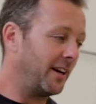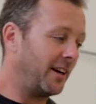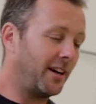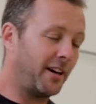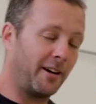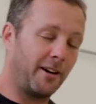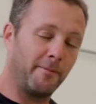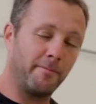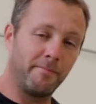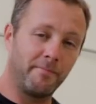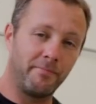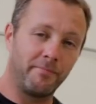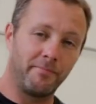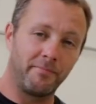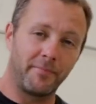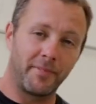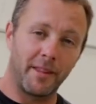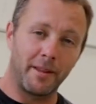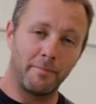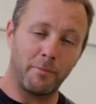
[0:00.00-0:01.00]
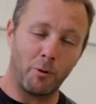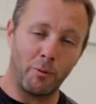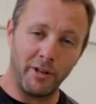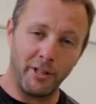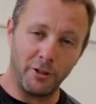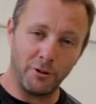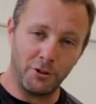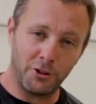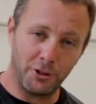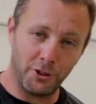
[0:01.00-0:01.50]
But
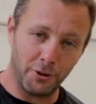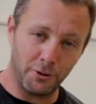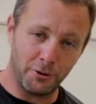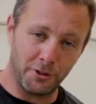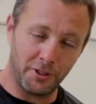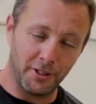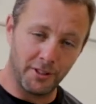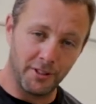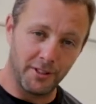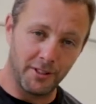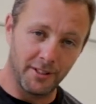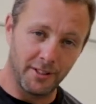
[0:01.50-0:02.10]
when you shoot,